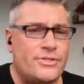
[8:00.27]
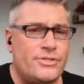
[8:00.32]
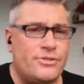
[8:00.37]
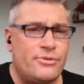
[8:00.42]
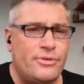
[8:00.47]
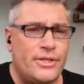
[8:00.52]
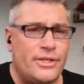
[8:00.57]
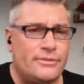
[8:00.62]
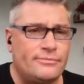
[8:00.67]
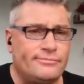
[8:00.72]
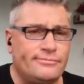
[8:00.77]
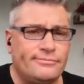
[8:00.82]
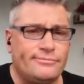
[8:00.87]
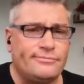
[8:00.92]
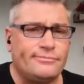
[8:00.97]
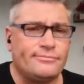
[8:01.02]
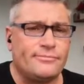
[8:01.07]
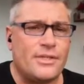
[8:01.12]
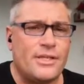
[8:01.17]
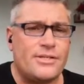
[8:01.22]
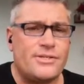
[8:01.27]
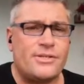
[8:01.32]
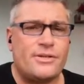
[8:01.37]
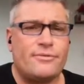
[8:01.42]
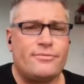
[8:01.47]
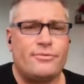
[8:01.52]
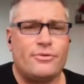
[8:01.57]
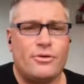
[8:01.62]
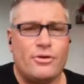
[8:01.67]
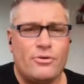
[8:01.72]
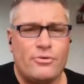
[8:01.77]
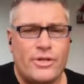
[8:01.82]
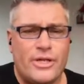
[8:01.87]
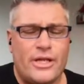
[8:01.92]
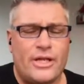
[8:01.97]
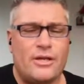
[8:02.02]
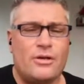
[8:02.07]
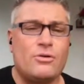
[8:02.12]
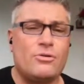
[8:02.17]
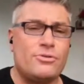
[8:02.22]
doing is therefore
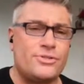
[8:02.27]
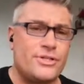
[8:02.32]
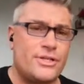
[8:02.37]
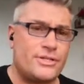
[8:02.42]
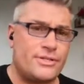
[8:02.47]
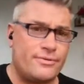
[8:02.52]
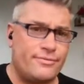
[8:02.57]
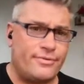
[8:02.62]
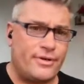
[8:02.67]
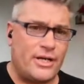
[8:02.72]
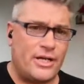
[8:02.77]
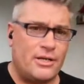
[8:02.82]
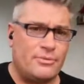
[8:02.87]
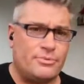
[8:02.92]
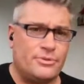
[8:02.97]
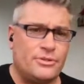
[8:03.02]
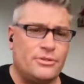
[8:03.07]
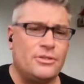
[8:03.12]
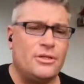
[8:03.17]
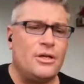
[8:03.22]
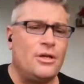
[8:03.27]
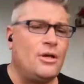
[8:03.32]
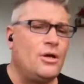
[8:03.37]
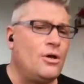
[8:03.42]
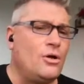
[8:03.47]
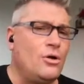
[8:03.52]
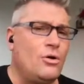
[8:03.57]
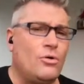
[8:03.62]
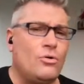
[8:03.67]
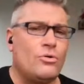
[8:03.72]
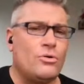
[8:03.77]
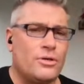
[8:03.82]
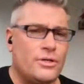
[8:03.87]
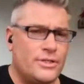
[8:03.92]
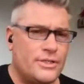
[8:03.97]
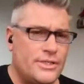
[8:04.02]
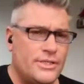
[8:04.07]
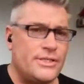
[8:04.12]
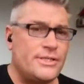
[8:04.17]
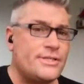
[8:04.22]
okay or justifiable
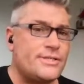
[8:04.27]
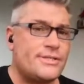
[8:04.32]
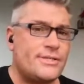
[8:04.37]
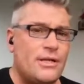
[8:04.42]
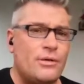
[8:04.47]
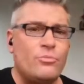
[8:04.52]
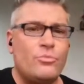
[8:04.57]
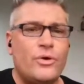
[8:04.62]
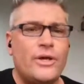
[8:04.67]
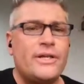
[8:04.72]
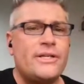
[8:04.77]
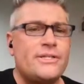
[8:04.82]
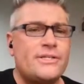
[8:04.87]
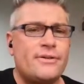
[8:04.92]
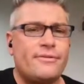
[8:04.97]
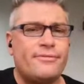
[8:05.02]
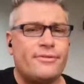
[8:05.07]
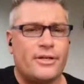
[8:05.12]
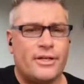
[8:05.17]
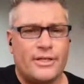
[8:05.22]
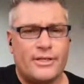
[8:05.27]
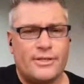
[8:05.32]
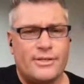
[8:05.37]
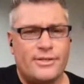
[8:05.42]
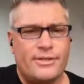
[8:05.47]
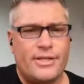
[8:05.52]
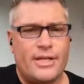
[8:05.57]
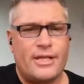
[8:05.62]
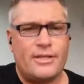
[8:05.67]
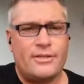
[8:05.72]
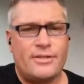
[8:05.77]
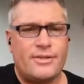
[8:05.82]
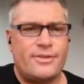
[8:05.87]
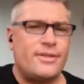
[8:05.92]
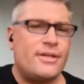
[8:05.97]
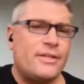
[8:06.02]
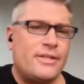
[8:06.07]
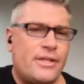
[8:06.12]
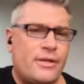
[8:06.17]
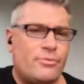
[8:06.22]
or in some way different than the
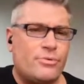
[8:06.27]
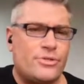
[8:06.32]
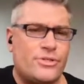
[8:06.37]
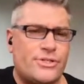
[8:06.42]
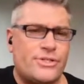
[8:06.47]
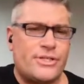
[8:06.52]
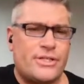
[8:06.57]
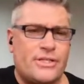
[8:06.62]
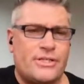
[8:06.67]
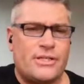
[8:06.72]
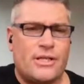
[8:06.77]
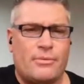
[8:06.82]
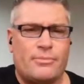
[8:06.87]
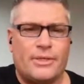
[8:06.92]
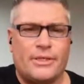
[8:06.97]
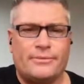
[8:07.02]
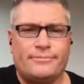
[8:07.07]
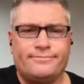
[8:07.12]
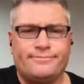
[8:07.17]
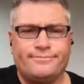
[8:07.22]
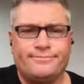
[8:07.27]
thing they were just condemning.